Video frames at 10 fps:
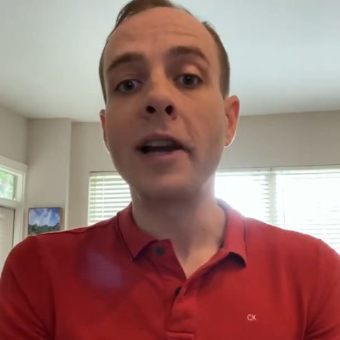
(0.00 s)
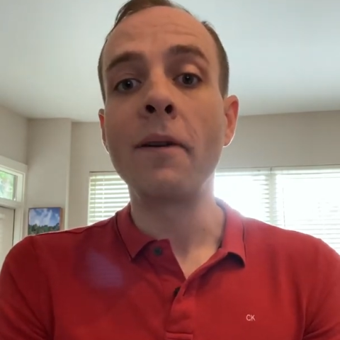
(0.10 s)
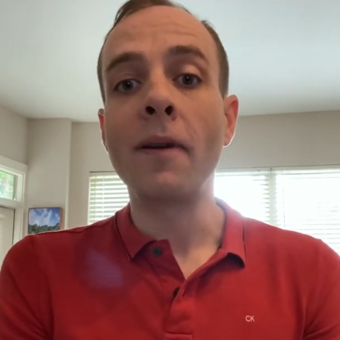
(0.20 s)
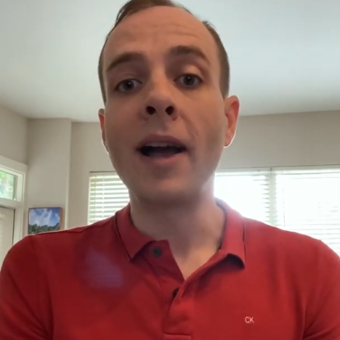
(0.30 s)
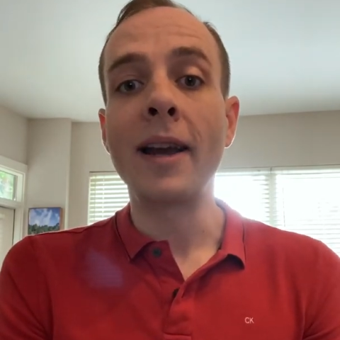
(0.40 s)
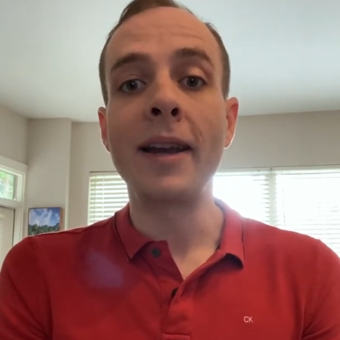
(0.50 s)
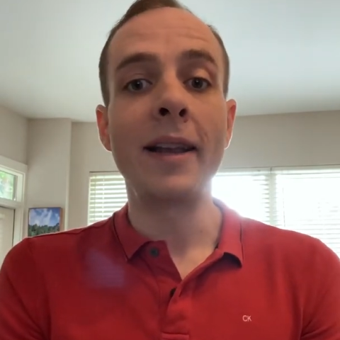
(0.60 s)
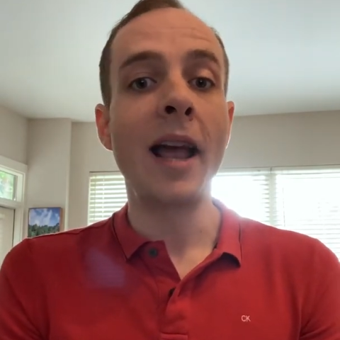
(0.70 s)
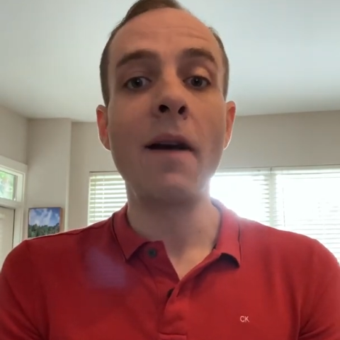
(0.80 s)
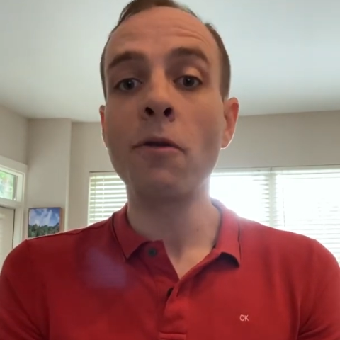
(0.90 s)
If I
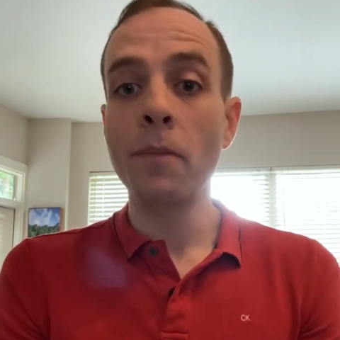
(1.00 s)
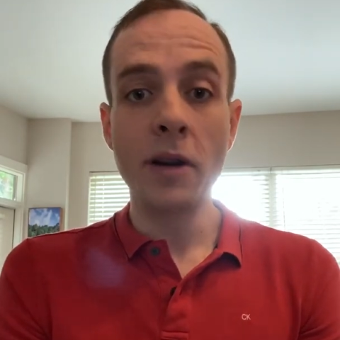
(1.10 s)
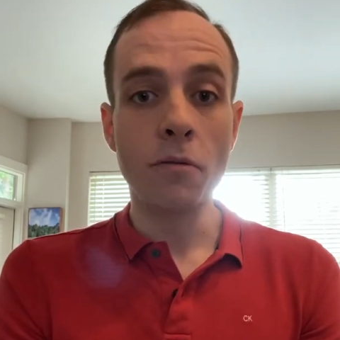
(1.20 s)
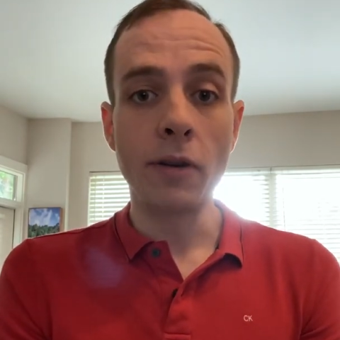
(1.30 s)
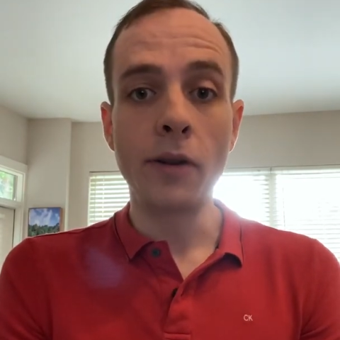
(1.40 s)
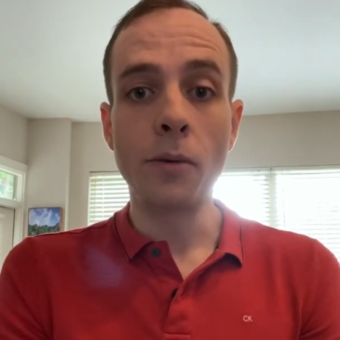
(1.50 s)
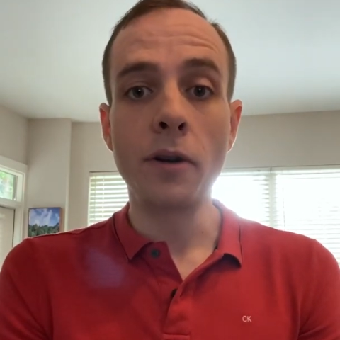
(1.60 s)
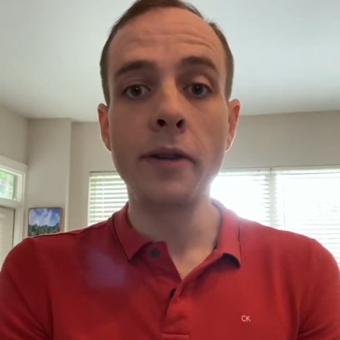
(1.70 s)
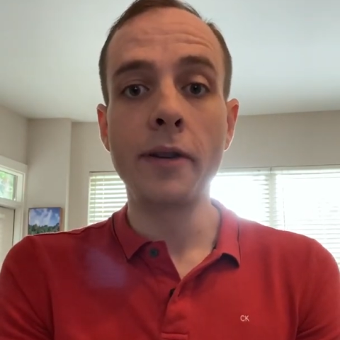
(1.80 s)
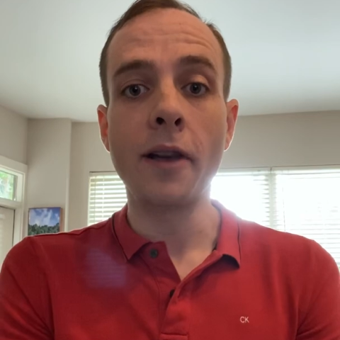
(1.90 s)
can ever be a
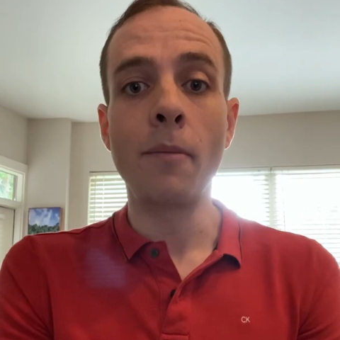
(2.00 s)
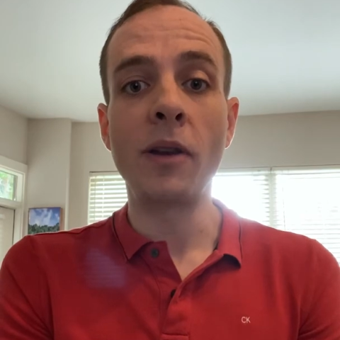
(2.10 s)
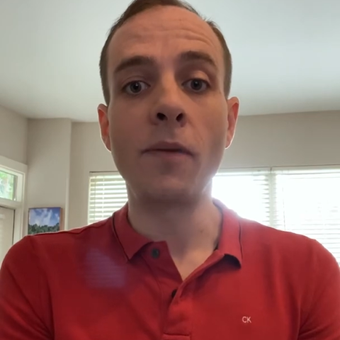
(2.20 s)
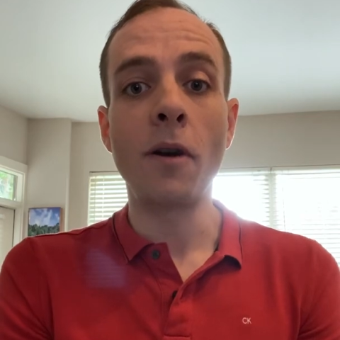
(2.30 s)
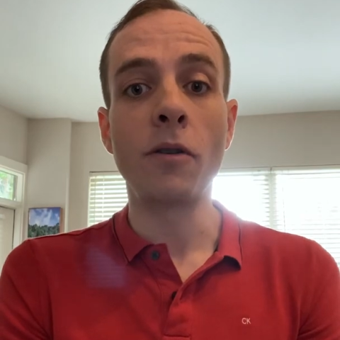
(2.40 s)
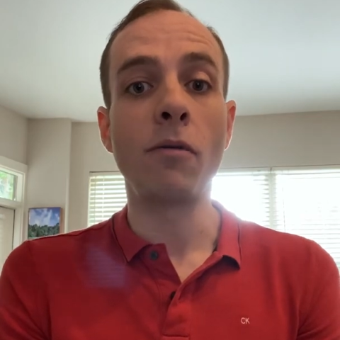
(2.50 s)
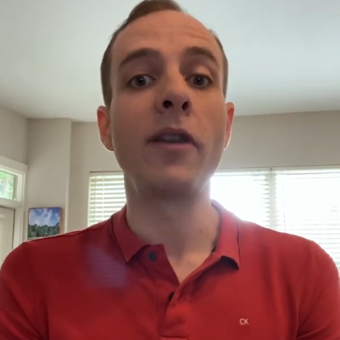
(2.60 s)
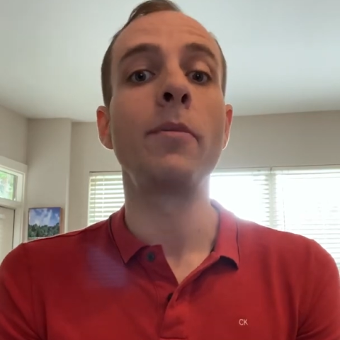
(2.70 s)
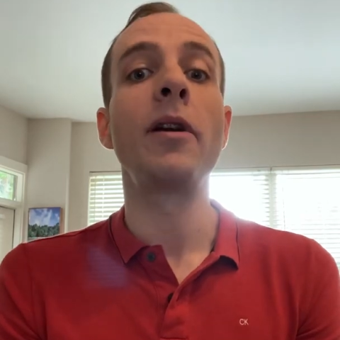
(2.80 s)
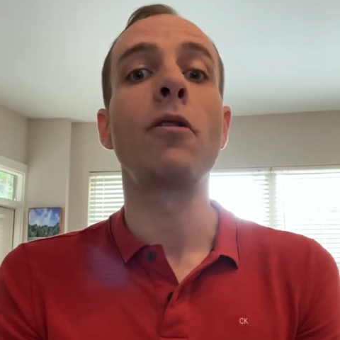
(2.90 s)
resource as far as
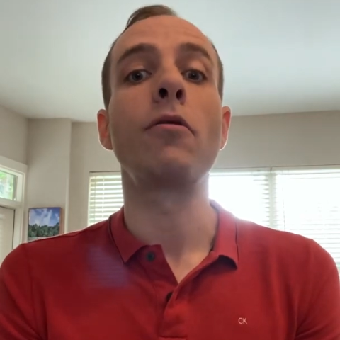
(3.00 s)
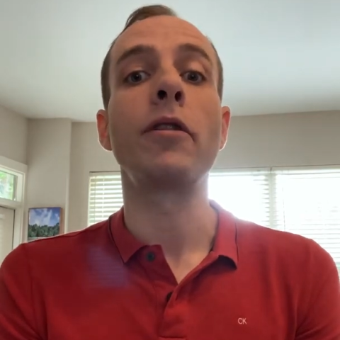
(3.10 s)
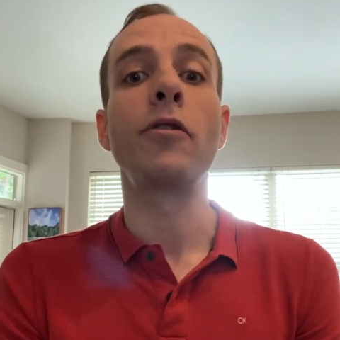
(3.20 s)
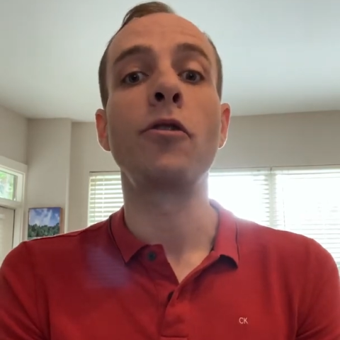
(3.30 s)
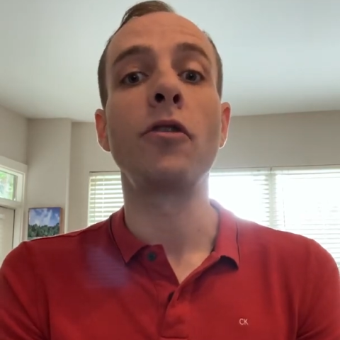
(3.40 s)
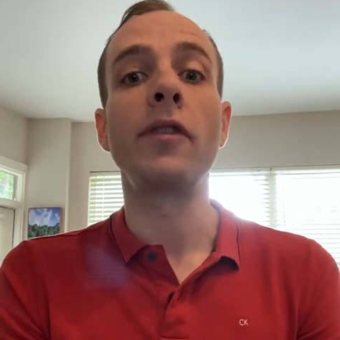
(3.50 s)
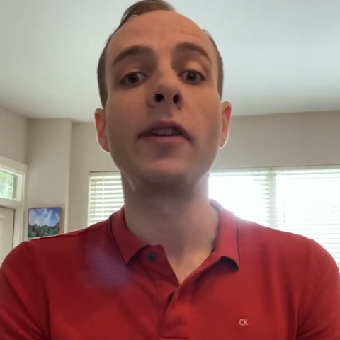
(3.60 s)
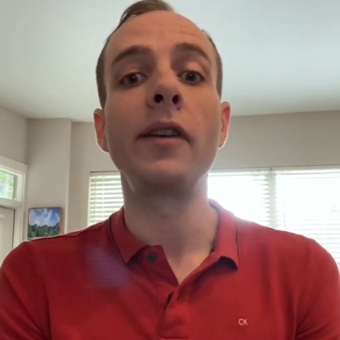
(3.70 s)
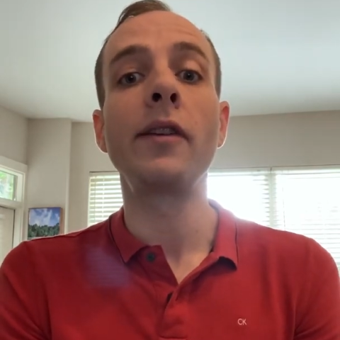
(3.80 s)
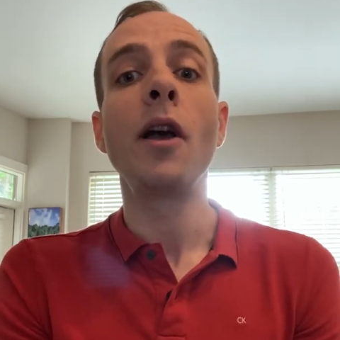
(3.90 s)
resume or career
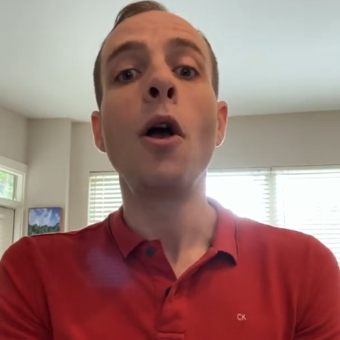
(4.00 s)
services,